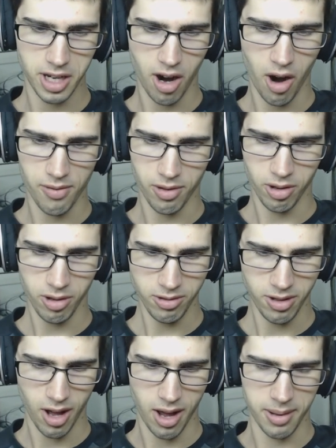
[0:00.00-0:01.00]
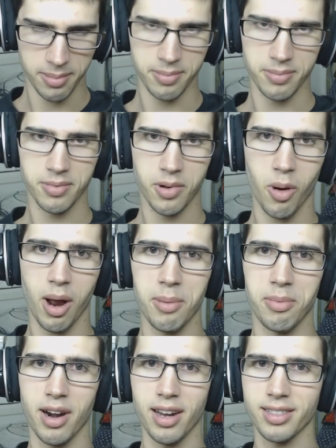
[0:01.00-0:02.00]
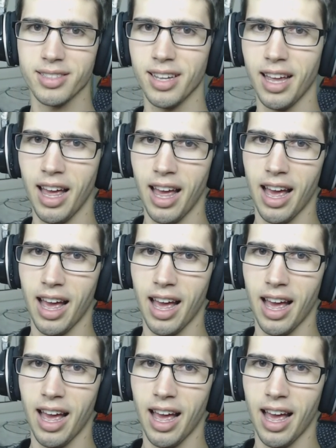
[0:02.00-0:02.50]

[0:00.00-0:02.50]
But yeah, overall, I'm quite impressed.